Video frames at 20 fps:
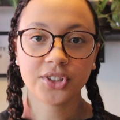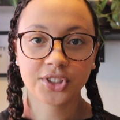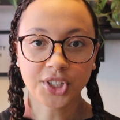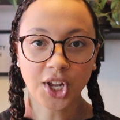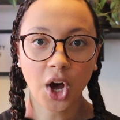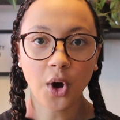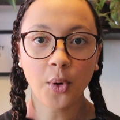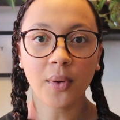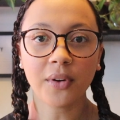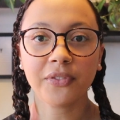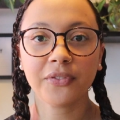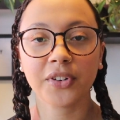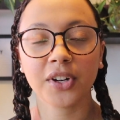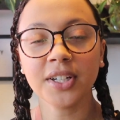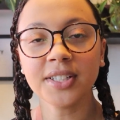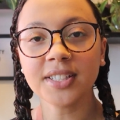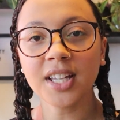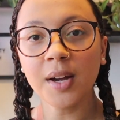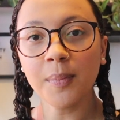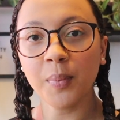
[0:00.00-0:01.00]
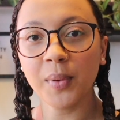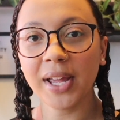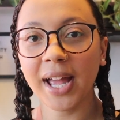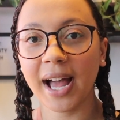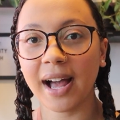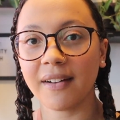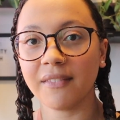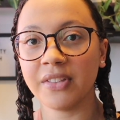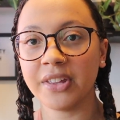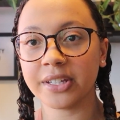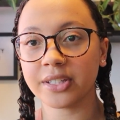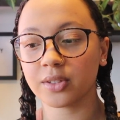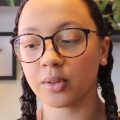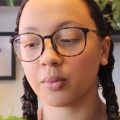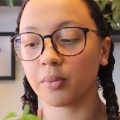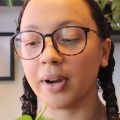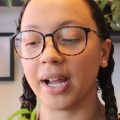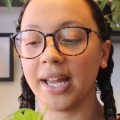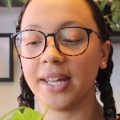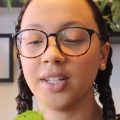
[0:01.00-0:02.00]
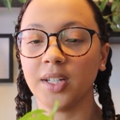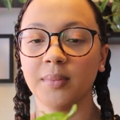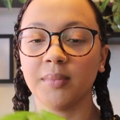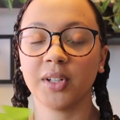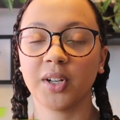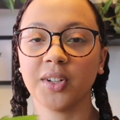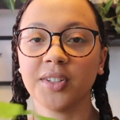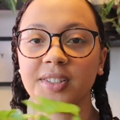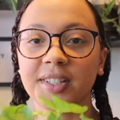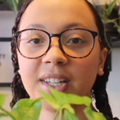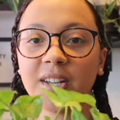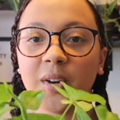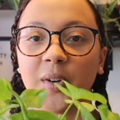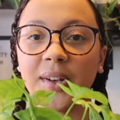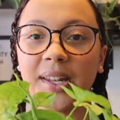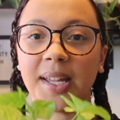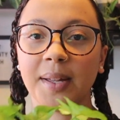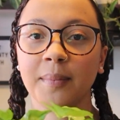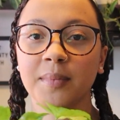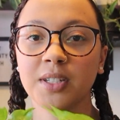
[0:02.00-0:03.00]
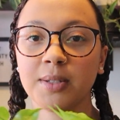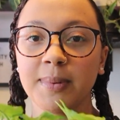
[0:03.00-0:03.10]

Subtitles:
So first up we have this random little Syngonium.